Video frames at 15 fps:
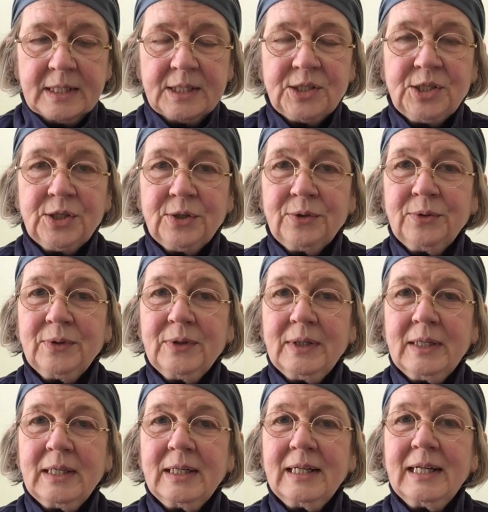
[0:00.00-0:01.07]
So
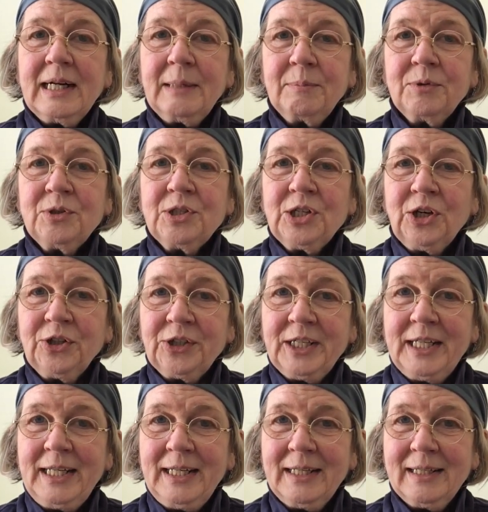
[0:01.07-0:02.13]
I put
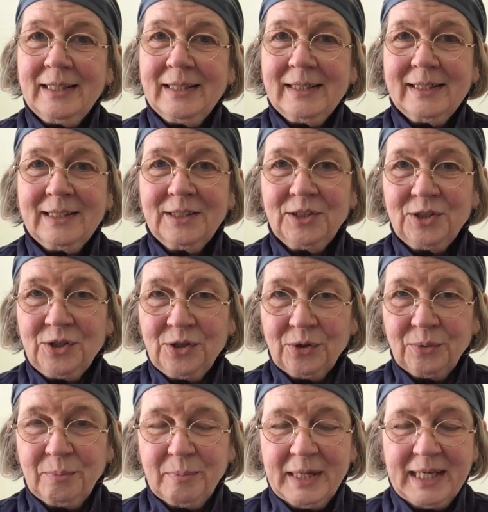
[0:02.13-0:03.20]
honey and
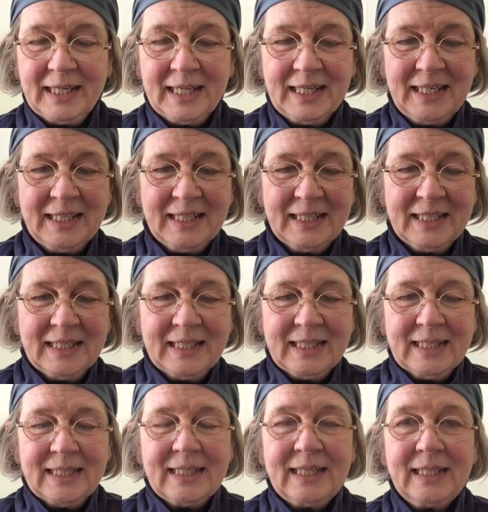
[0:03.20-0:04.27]
nutmeg in
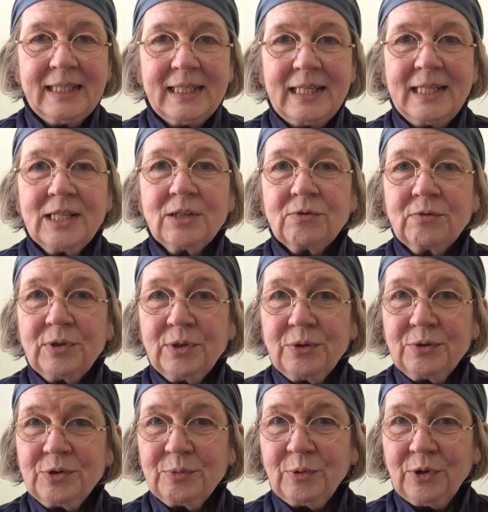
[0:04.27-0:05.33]
and a little
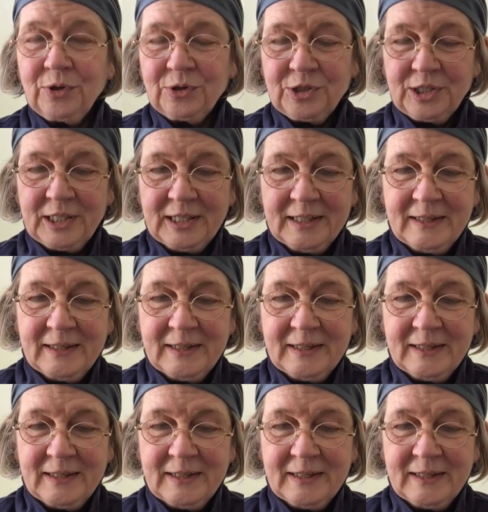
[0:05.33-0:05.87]
rose water,